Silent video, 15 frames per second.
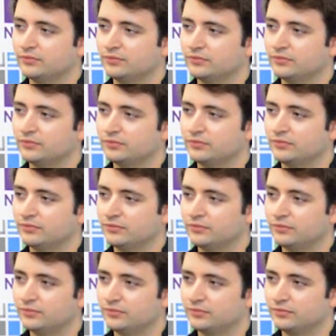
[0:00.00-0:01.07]

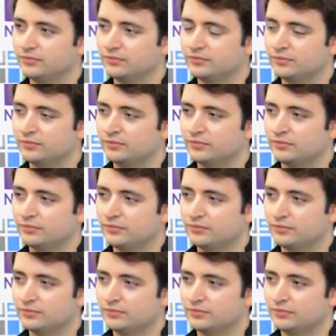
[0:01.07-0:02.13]

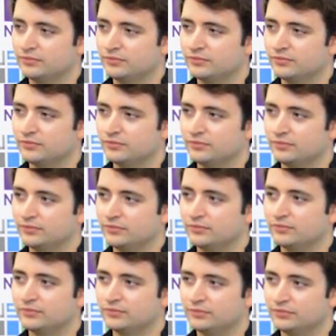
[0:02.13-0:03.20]

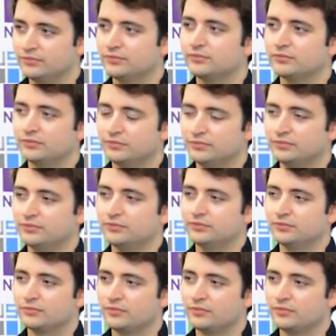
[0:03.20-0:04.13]
(not speaking)